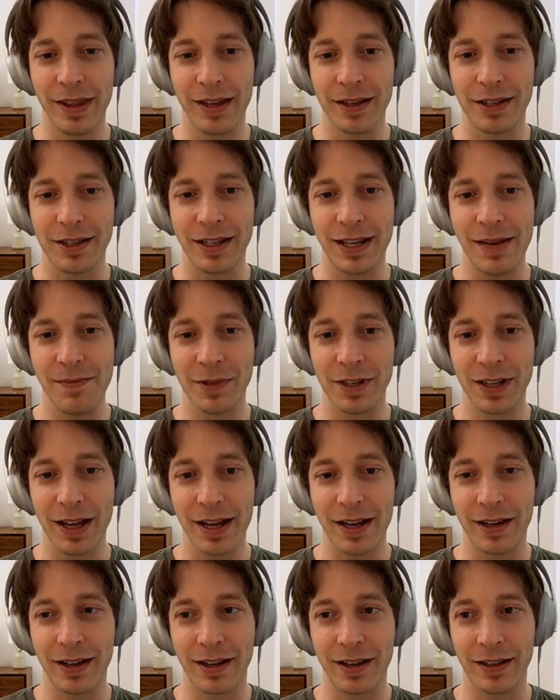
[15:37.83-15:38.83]
this seems
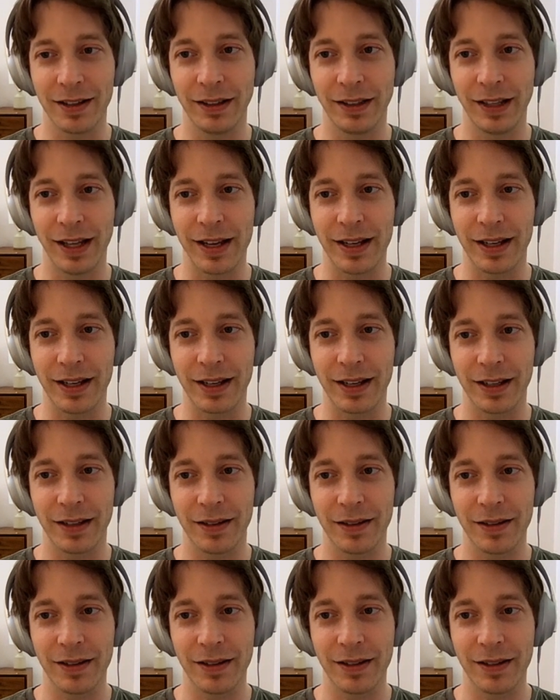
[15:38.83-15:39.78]
like like